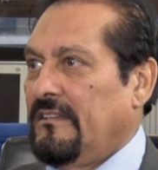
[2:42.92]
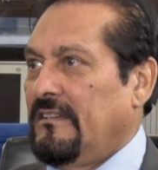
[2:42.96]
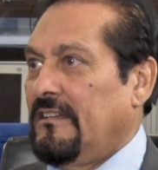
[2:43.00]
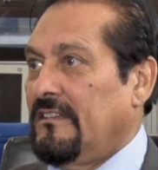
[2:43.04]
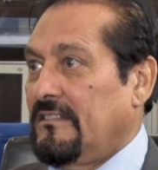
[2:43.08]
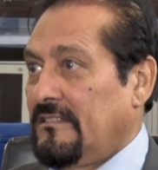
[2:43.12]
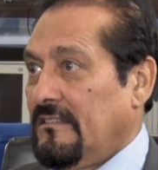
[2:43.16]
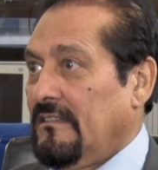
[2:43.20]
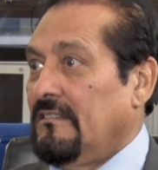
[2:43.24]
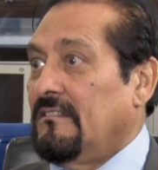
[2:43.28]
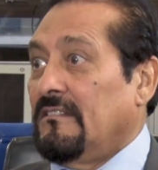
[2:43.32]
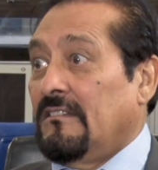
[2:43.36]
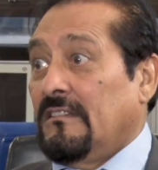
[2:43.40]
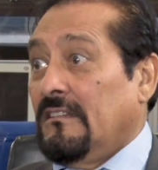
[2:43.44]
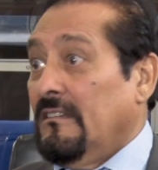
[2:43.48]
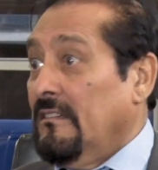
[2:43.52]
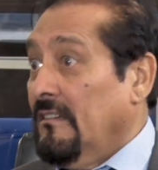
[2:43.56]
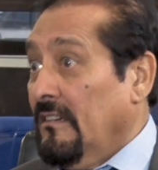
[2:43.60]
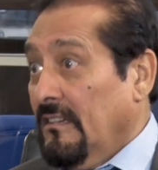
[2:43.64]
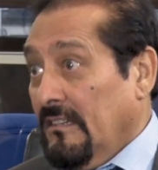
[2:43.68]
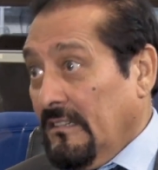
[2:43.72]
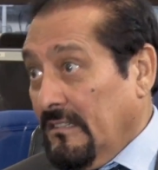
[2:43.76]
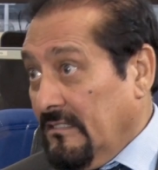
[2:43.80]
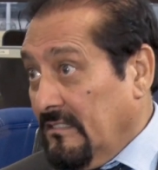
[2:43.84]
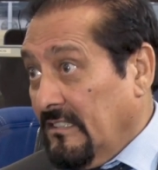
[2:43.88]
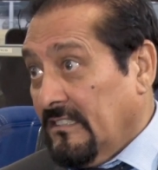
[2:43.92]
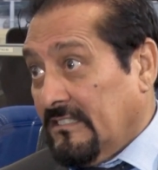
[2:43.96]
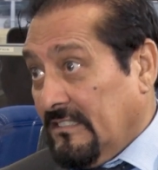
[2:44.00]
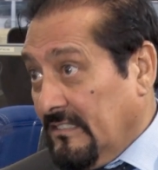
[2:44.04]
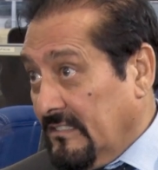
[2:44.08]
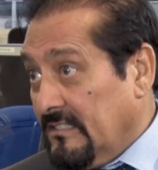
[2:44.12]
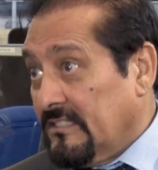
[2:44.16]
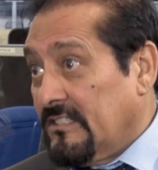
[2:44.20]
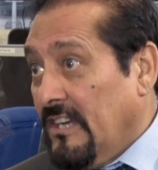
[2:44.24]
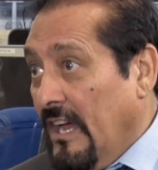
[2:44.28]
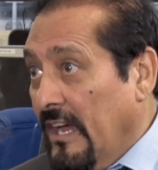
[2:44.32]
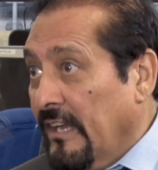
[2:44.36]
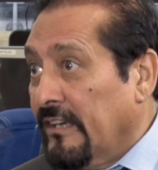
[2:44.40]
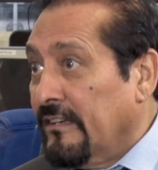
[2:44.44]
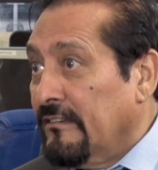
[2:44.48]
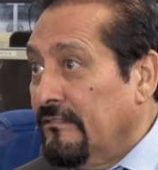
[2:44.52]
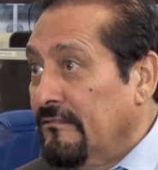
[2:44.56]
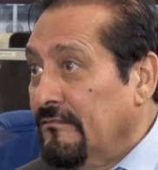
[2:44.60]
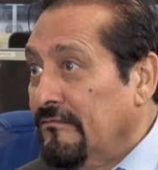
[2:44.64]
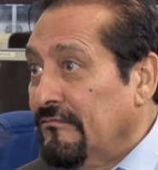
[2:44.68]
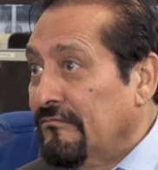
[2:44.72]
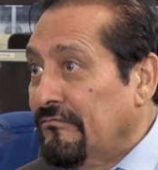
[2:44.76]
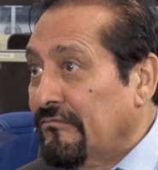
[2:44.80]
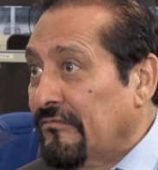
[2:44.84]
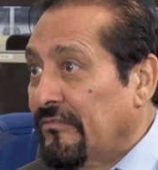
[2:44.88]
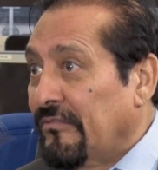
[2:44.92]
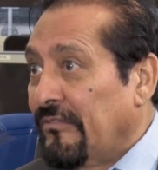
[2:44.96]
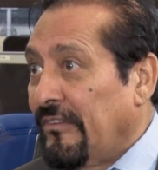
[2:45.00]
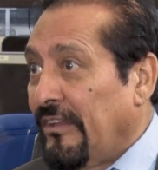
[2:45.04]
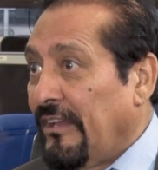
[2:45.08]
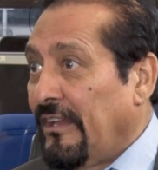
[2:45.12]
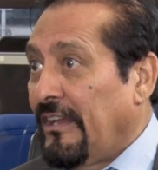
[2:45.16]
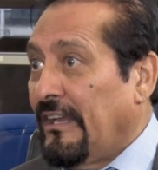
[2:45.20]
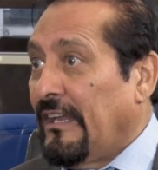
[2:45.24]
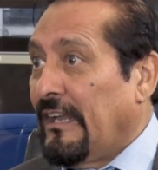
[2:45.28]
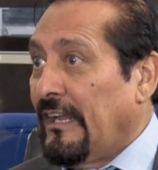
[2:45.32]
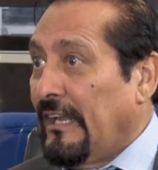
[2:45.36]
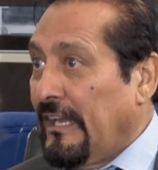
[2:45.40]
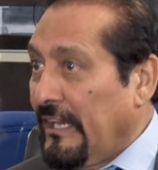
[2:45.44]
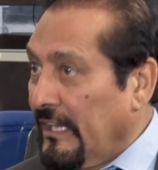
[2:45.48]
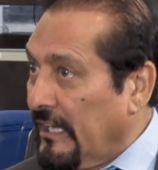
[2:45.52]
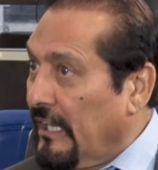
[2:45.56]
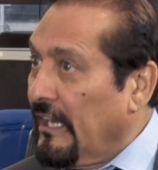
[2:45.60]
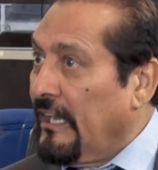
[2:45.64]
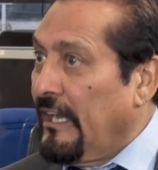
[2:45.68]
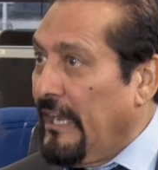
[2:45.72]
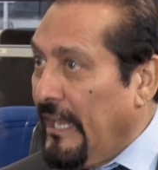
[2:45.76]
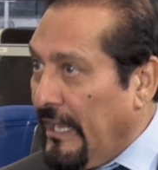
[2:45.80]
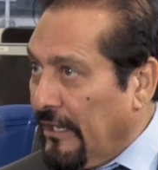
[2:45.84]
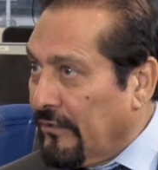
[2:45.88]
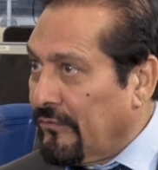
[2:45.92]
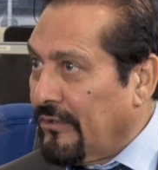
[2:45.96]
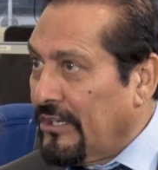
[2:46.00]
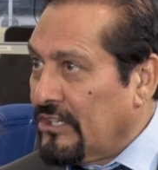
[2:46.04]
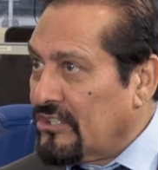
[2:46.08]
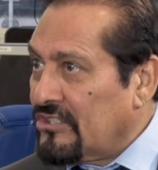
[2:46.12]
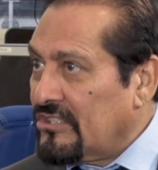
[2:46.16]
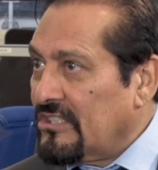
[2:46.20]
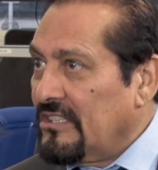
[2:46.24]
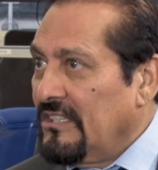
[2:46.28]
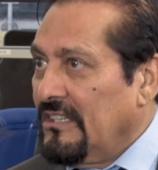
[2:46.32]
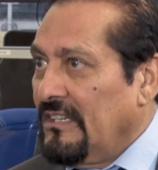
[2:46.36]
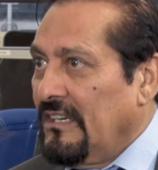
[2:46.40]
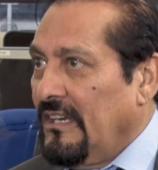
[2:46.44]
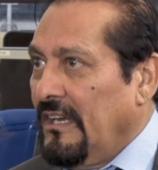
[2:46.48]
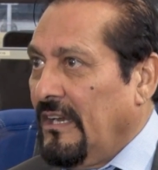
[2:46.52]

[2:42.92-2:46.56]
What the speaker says: This is done in legal language.